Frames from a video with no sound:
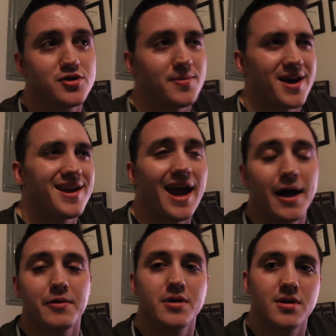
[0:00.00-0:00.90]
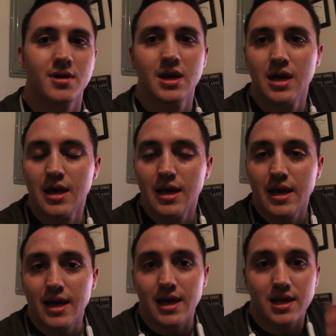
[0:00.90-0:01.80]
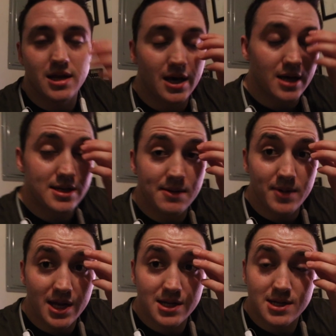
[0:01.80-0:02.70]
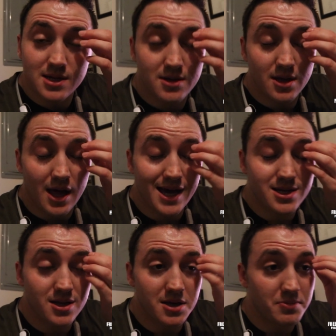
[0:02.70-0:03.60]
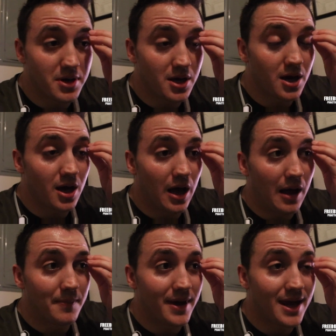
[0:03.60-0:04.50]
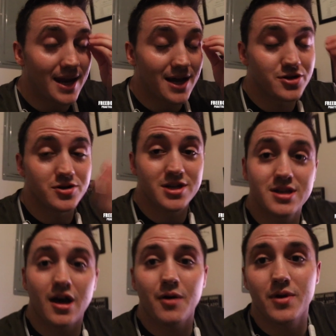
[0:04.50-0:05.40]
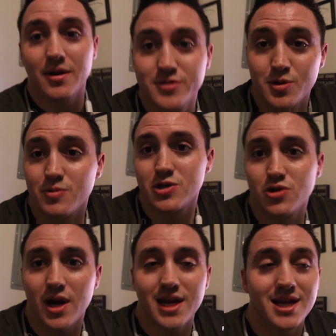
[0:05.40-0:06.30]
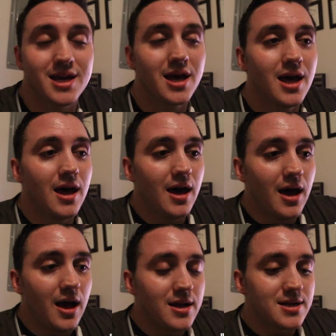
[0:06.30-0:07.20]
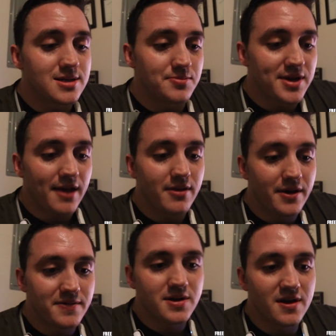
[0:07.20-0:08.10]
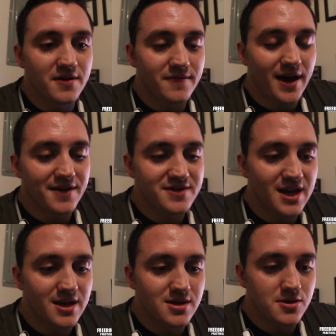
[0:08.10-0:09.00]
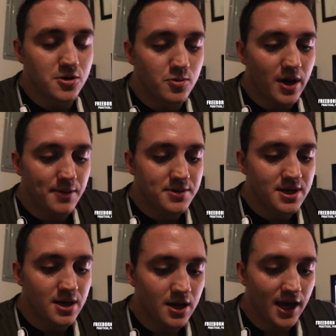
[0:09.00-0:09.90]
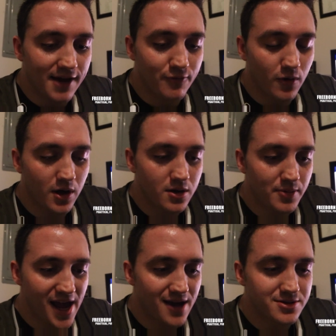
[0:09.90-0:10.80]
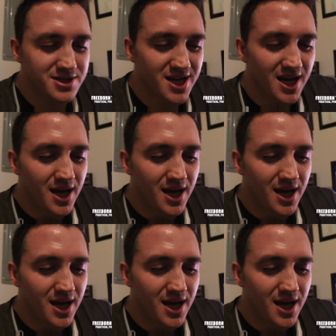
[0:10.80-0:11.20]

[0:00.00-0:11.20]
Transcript: so about an hour and uh, 10 minutes since the last clip. Um, and as you just saw, what I was doing was training. Did some deadlifts, five sets of two reps at 400 pounds.